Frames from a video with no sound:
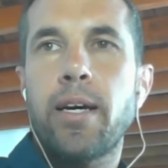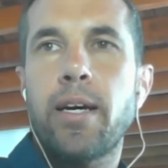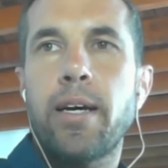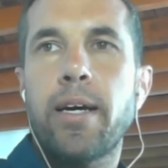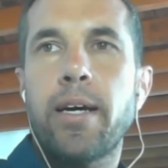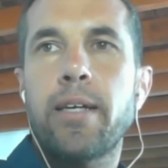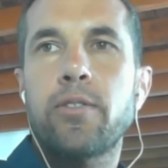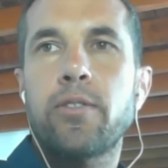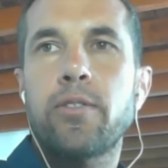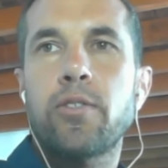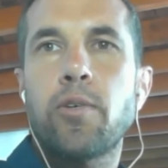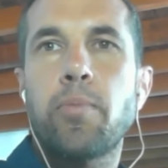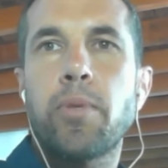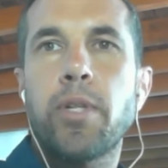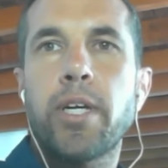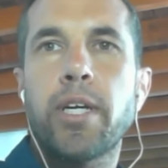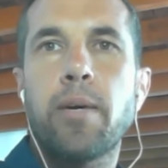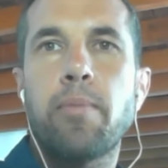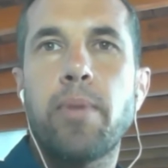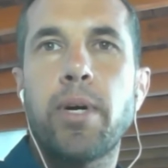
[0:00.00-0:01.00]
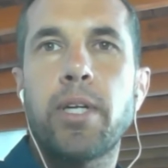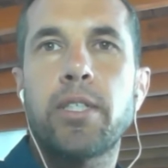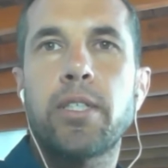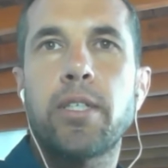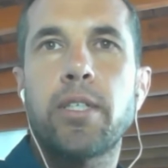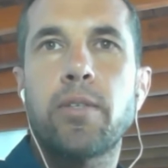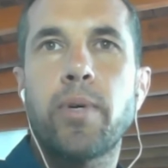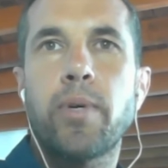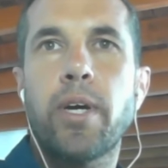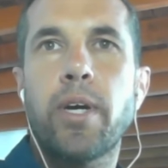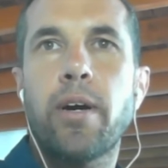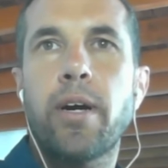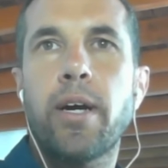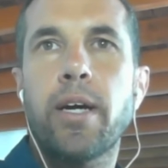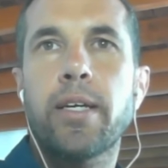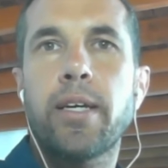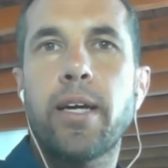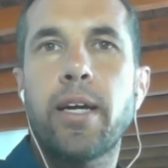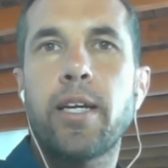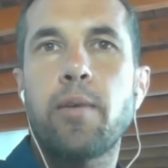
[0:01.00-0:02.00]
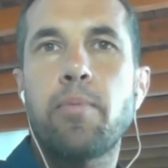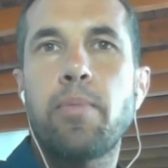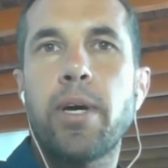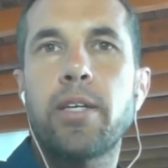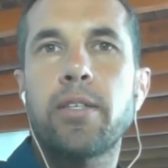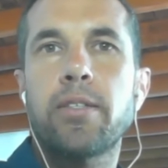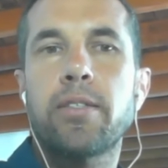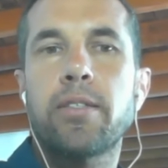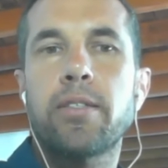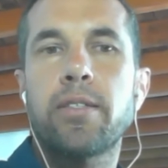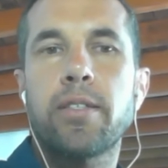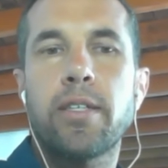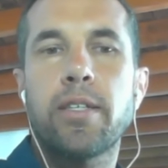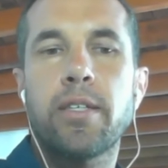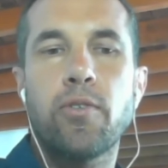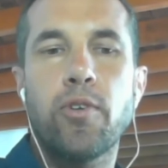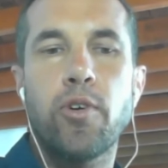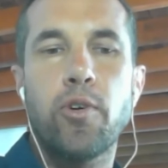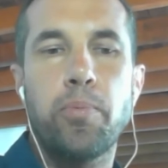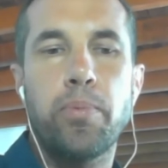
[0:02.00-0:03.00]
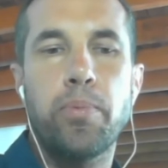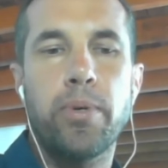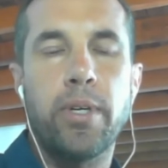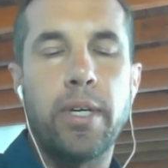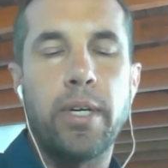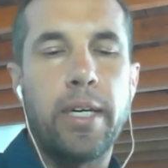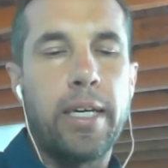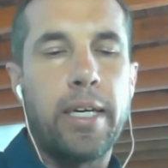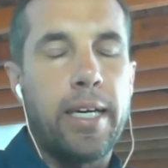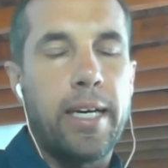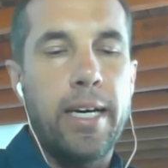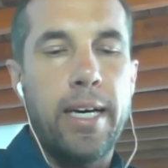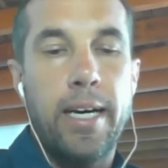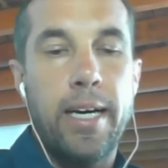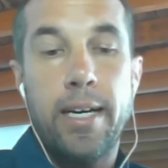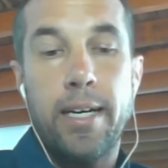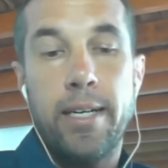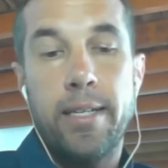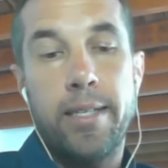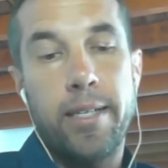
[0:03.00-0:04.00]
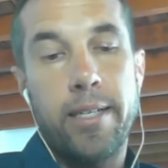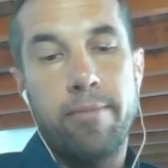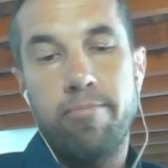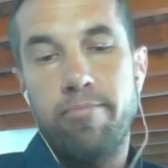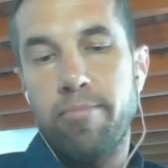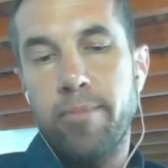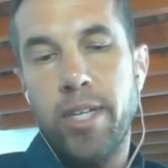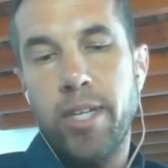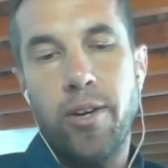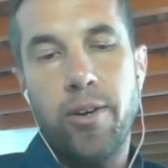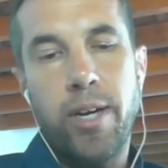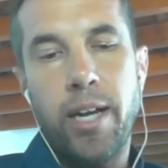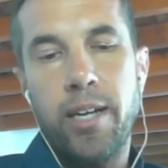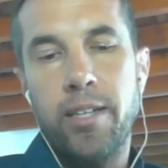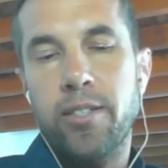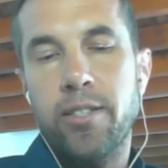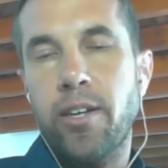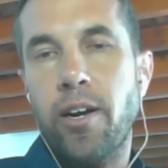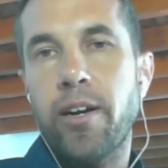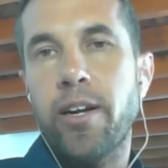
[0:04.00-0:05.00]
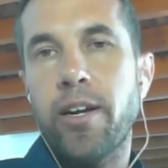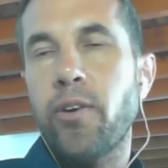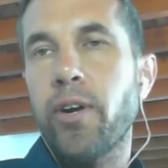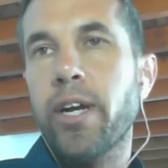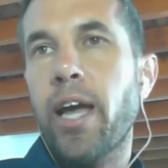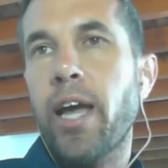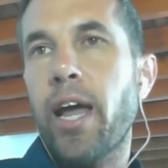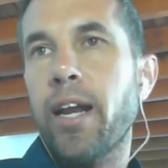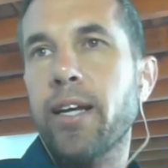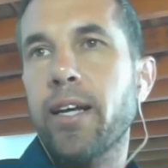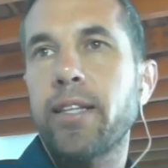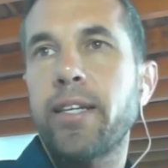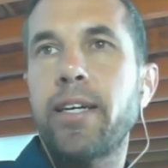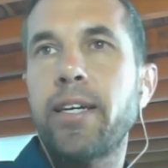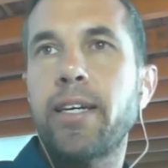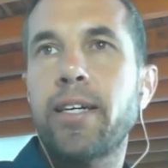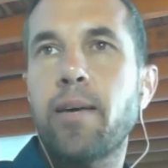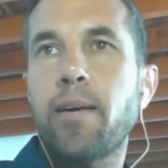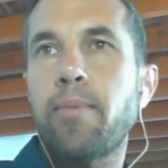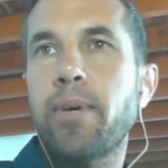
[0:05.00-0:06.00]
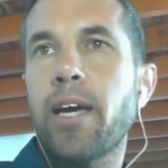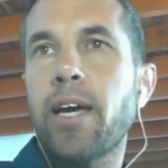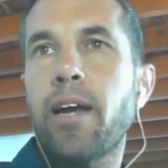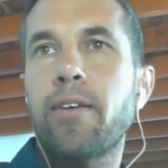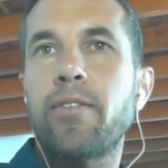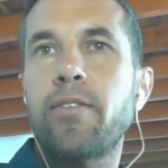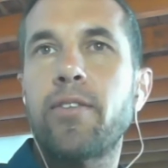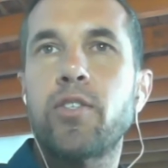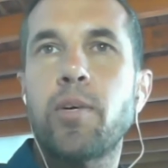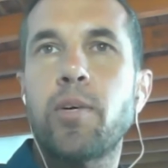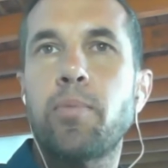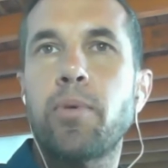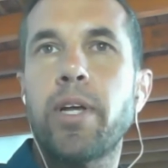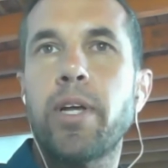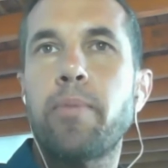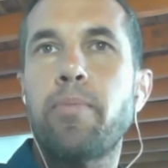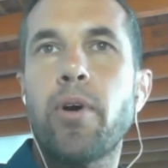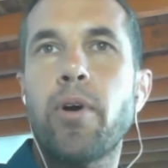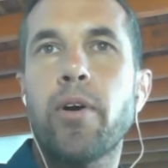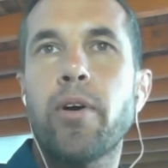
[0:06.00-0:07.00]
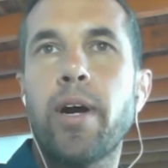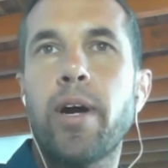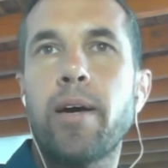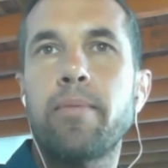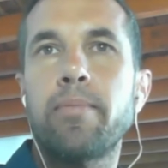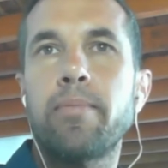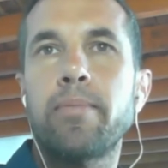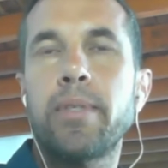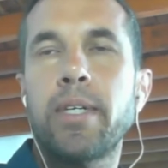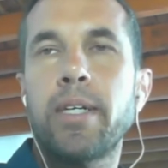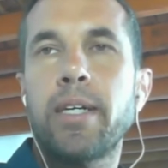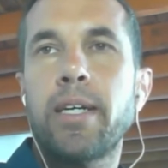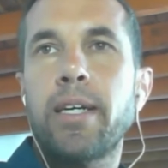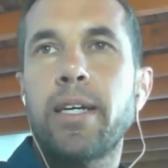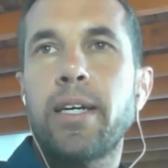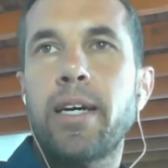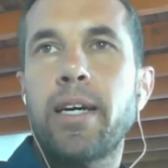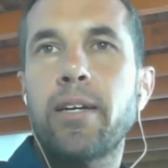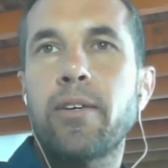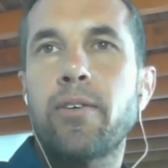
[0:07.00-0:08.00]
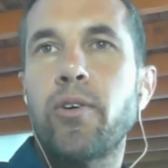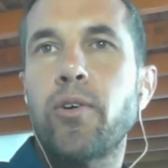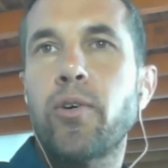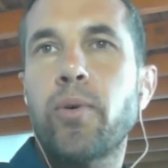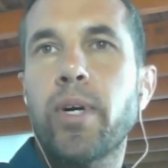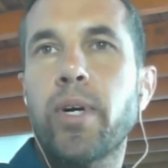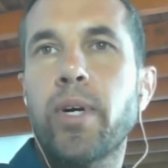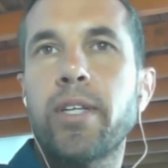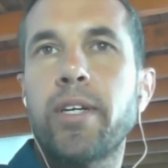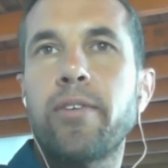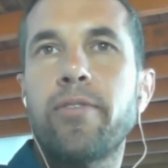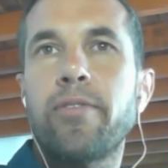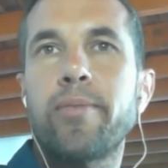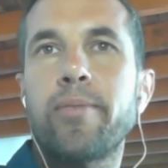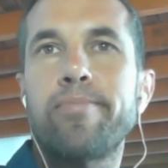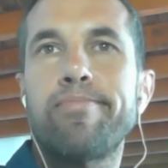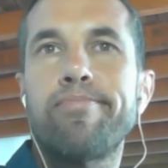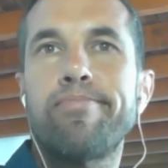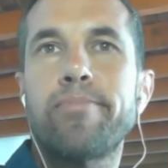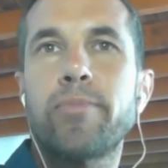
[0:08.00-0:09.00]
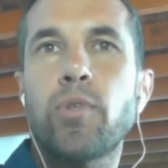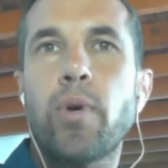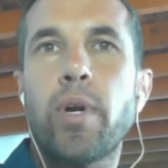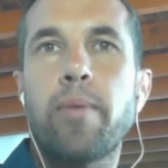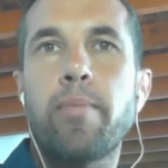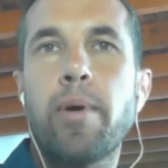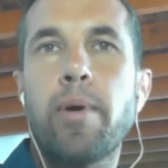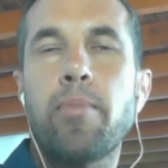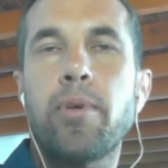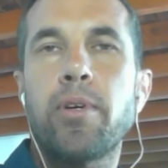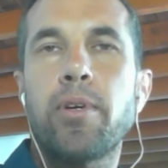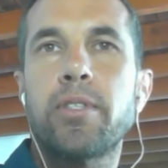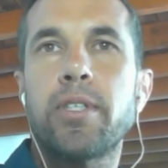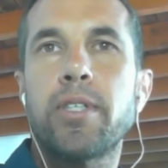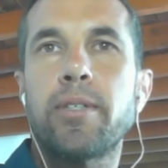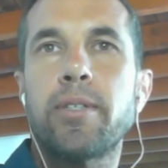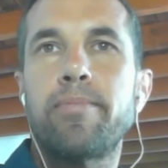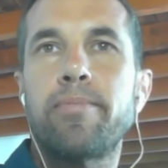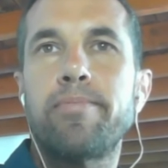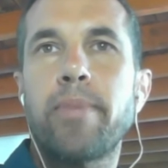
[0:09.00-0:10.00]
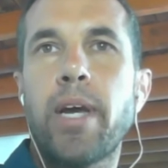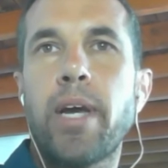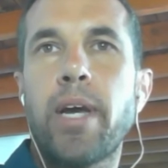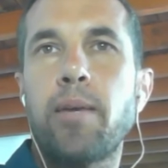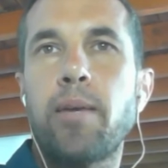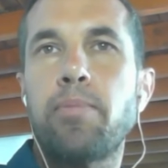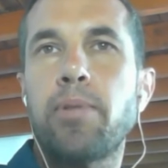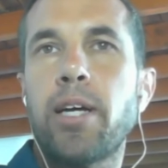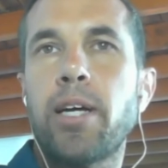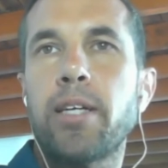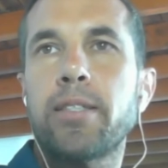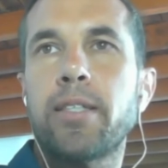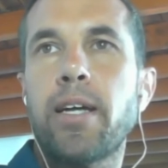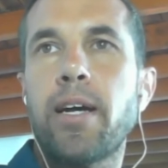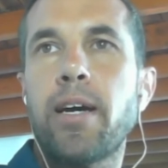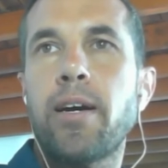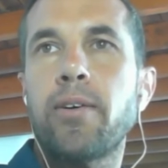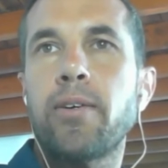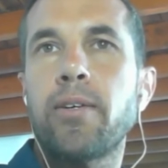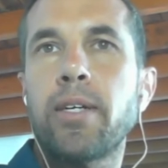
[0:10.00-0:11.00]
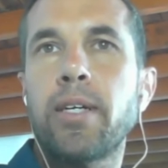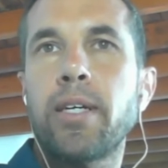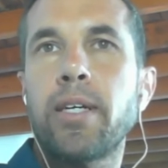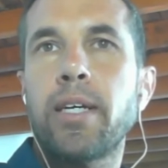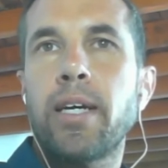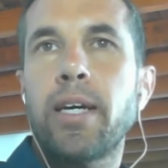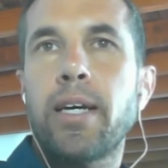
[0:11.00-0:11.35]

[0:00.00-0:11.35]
As Umalinga mentioned, we are a Kenya-based group that, you know, kind of started organically coming out of the AAA program and grew quickly from 20 members to 80 plus now.